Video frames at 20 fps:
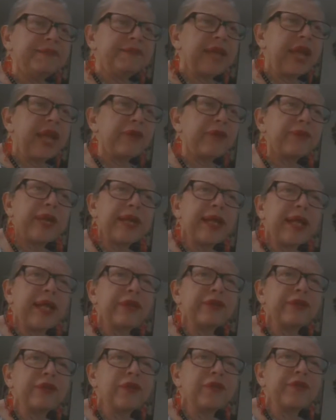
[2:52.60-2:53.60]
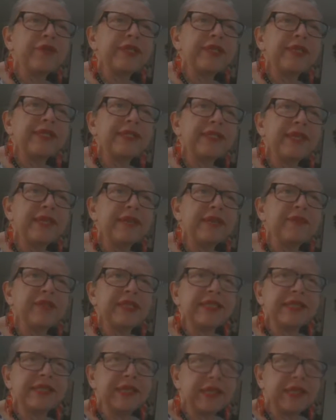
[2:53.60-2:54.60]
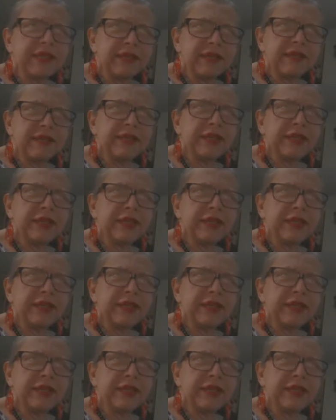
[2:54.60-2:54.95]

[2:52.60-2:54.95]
I read, I don't know if it's if it's here, you